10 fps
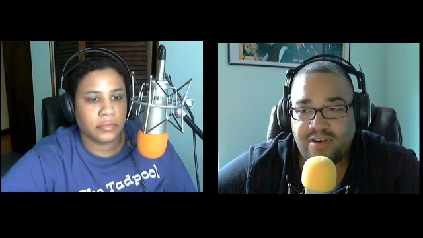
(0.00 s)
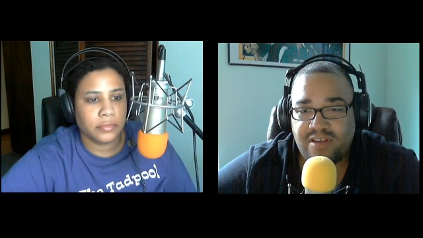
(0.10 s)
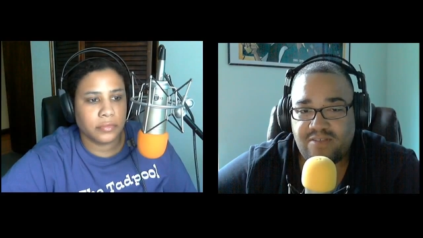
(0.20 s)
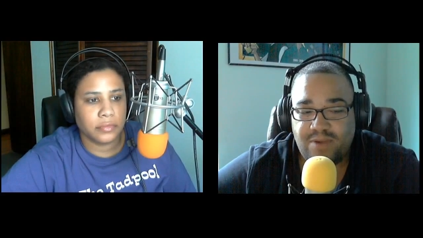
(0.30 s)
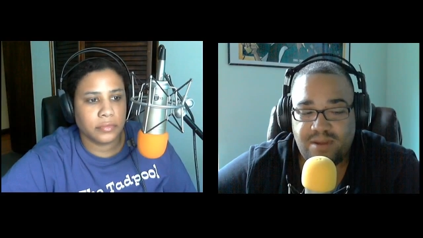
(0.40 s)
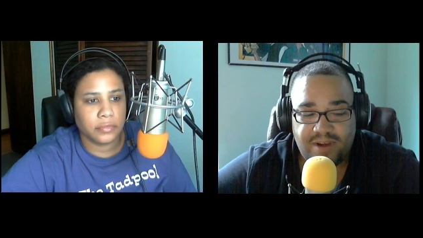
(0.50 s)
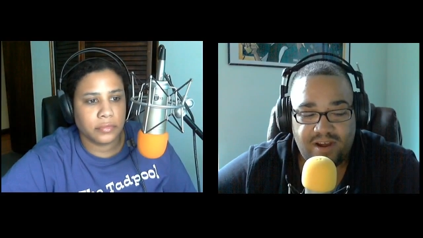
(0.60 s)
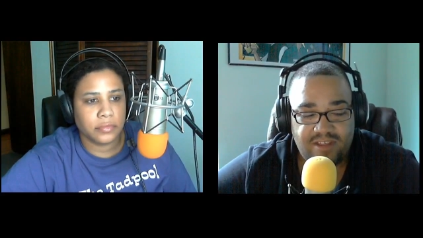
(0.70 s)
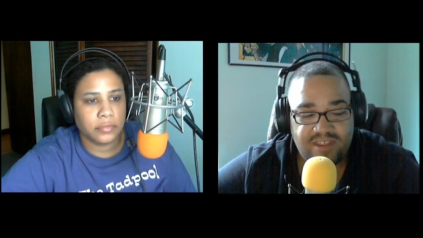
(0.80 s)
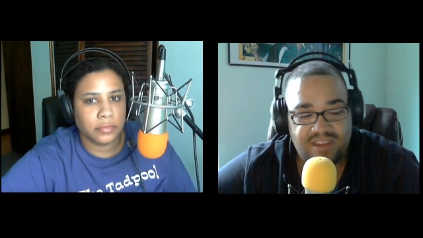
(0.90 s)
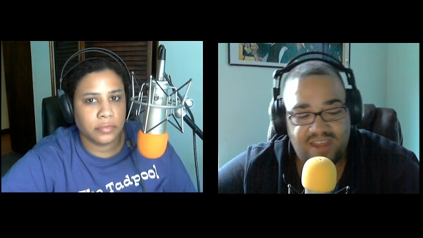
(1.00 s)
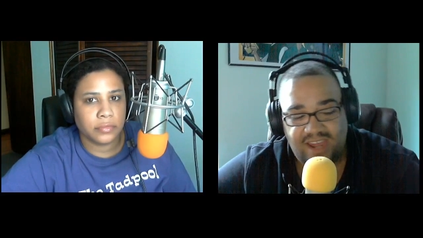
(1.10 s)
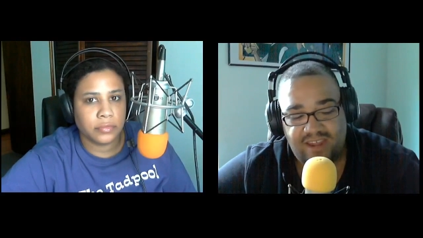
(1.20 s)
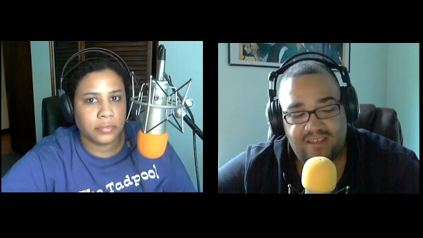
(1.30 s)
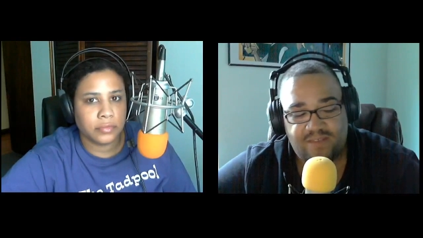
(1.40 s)
Speaker 1: this week because
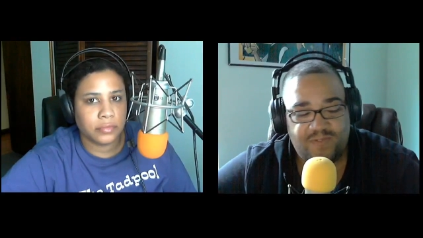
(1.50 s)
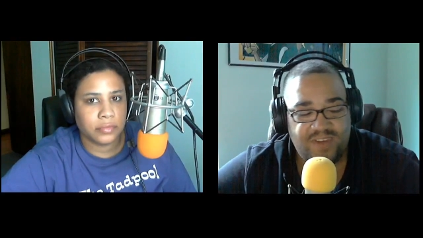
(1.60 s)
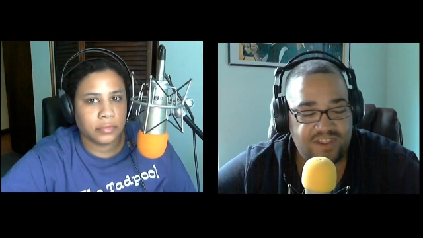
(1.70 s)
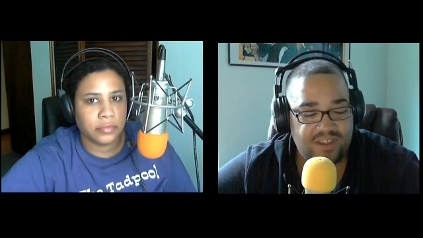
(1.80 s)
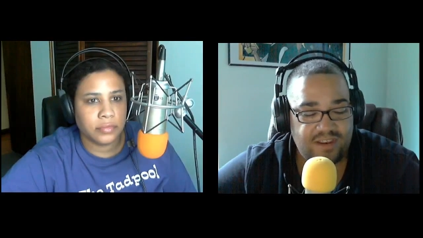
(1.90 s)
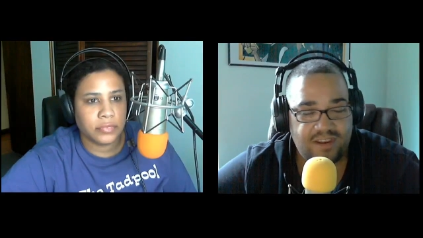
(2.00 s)
Shaky is fishing.